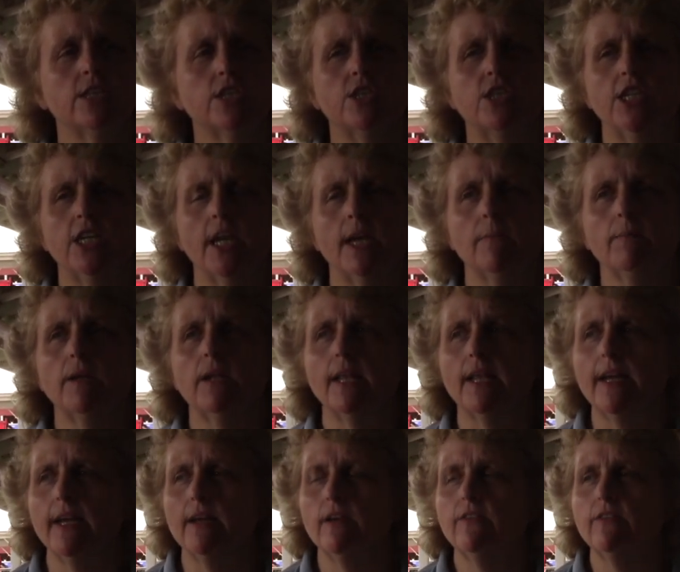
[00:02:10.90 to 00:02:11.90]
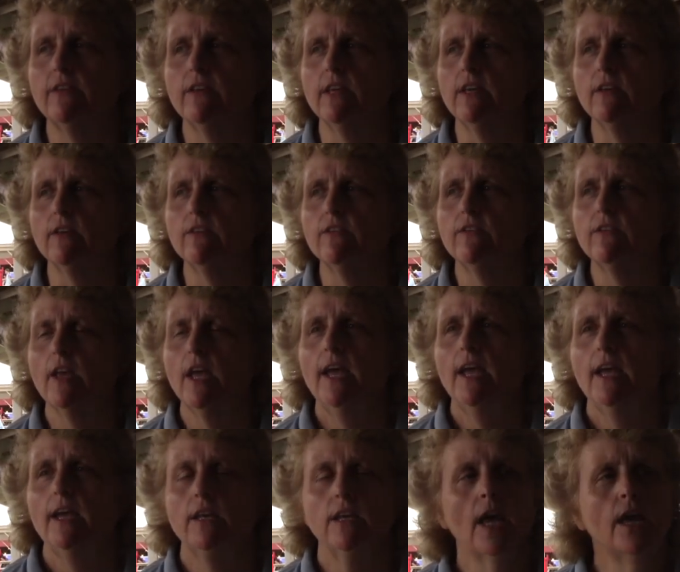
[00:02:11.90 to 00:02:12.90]
jam class is
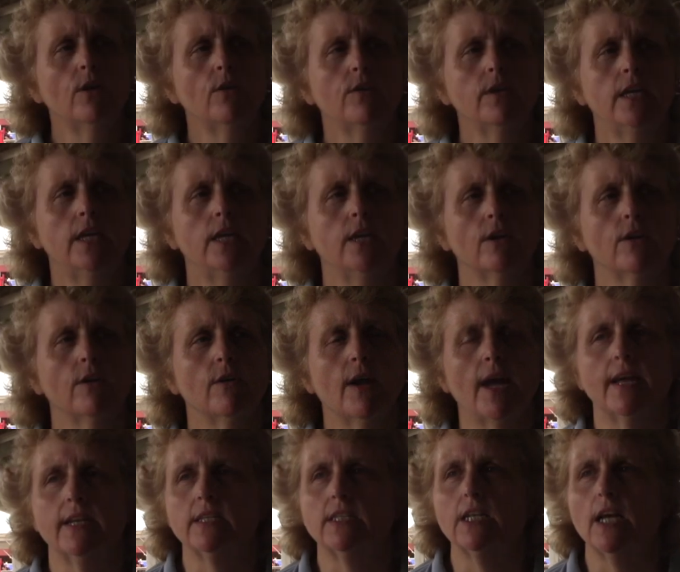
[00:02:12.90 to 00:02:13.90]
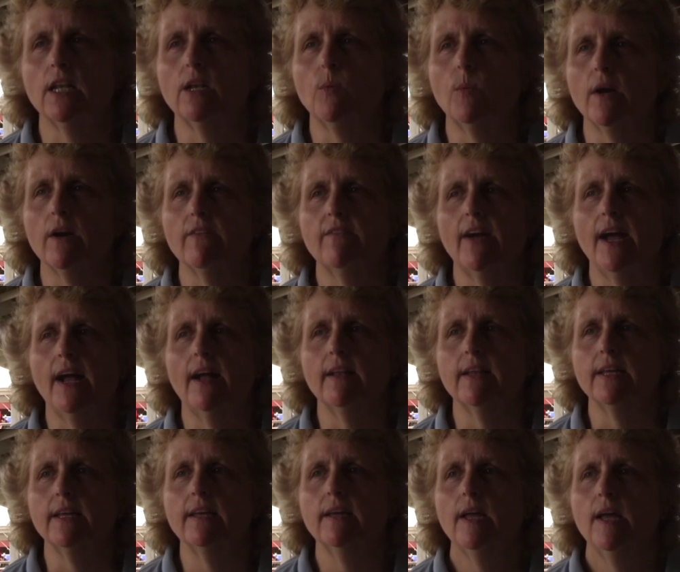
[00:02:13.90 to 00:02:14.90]
not only here at Delaware
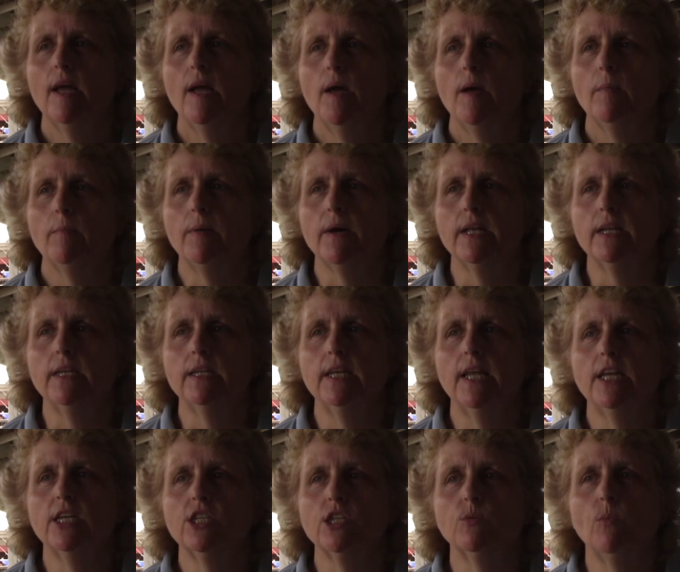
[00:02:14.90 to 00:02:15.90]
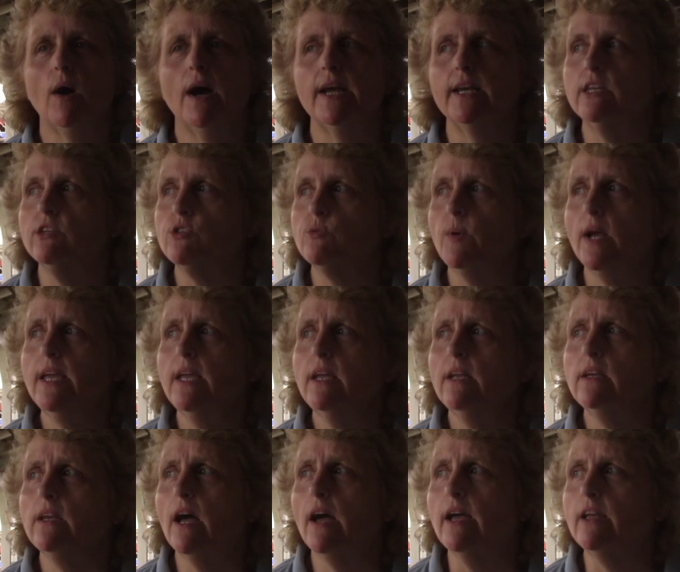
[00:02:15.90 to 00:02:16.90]
Valley, but at Nationwide, is
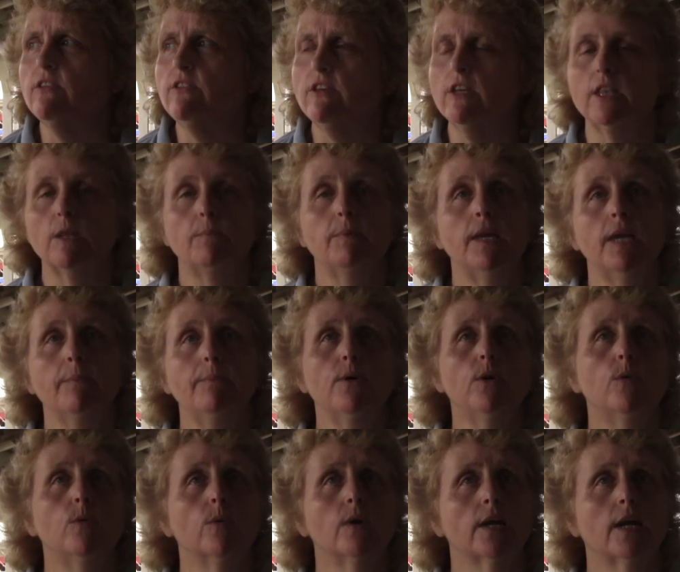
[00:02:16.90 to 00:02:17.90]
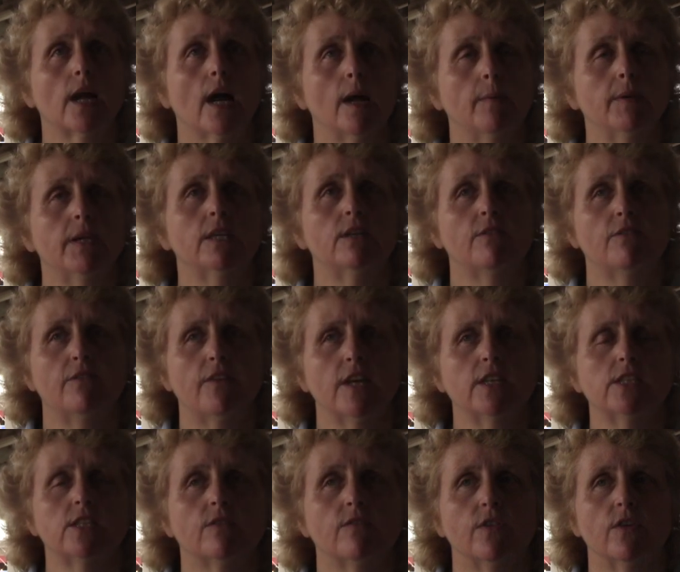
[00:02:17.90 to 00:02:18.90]
recognizing the people who are coming to
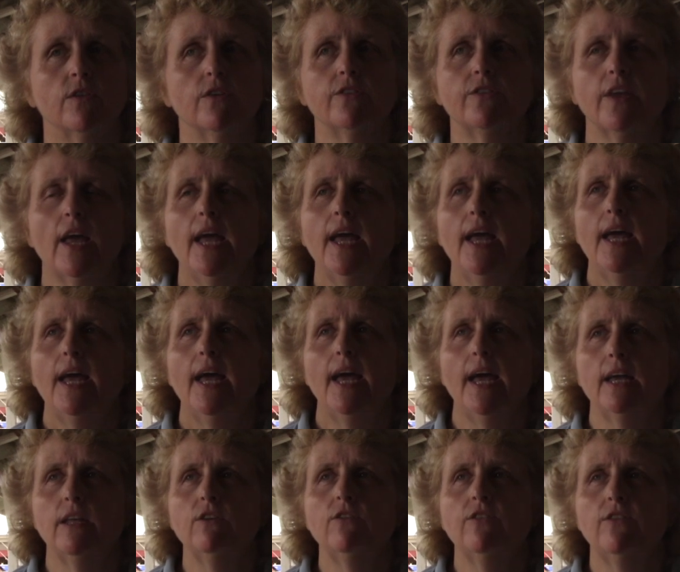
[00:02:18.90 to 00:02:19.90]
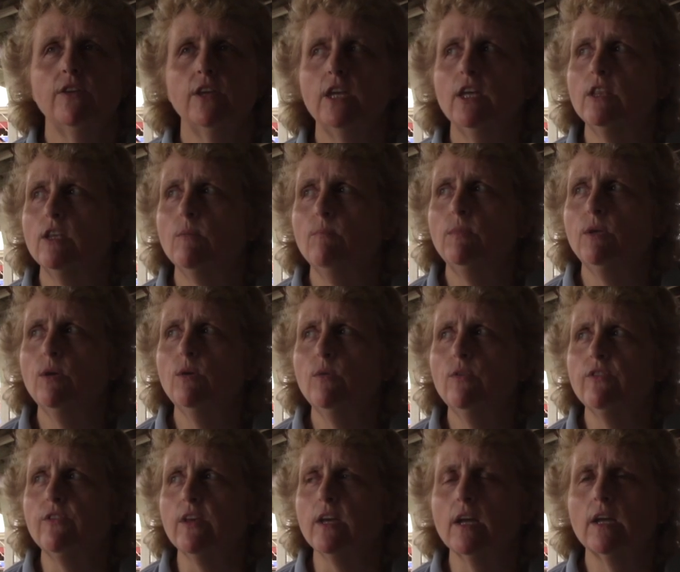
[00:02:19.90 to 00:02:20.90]
festivals and seeing the
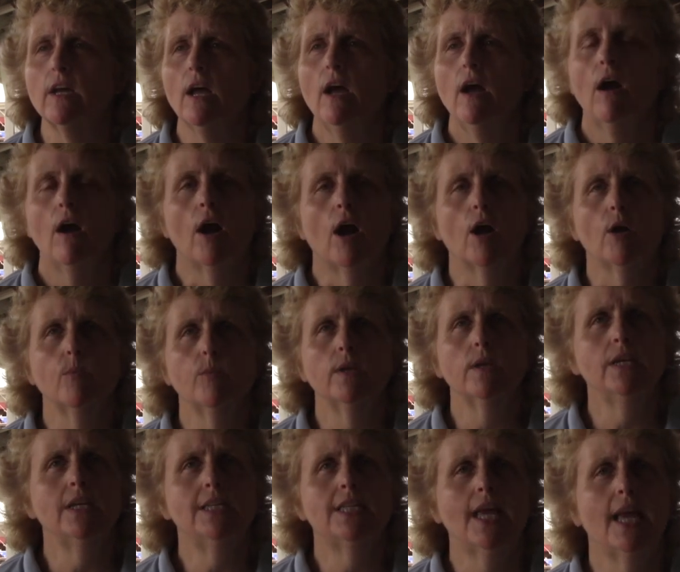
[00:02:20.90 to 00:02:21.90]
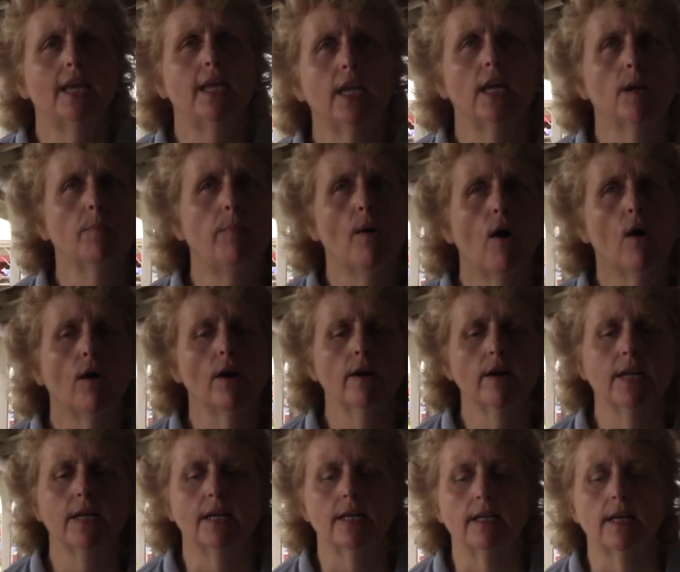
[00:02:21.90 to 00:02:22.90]
music are really taking
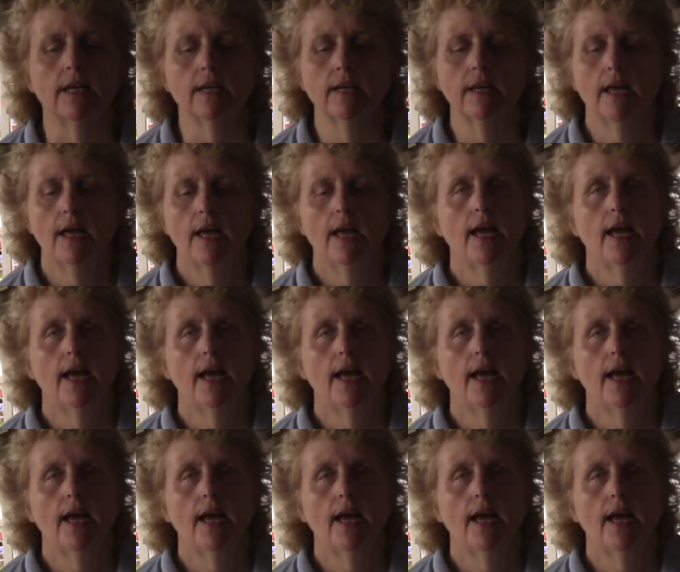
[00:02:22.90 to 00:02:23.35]
part in it.